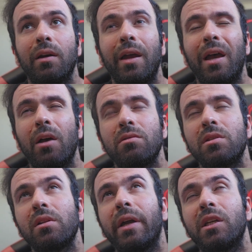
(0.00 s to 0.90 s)

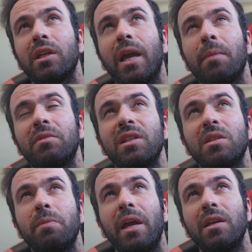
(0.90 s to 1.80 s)
else, like Empty
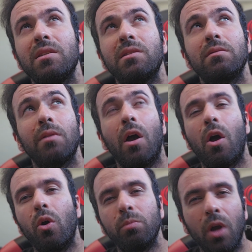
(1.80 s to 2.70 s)
Space
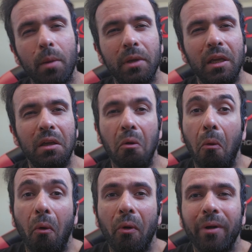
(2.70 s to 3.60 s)
Homecoming,
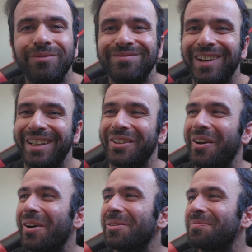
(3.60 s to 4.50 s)
or I don't
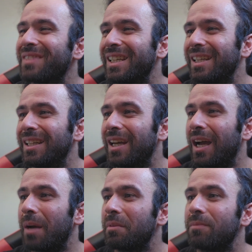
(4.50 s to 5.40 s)
know.
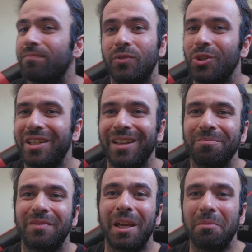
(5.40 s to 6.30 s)
I mean, you
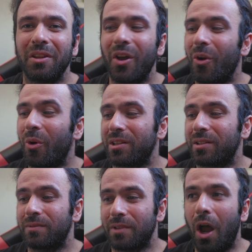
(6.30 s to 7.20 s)
can let me know what
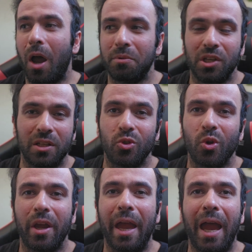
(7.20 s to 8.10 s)
options
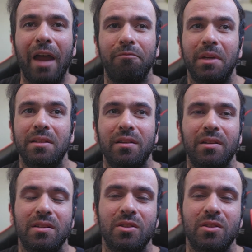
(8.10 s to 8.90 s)
do I have based on the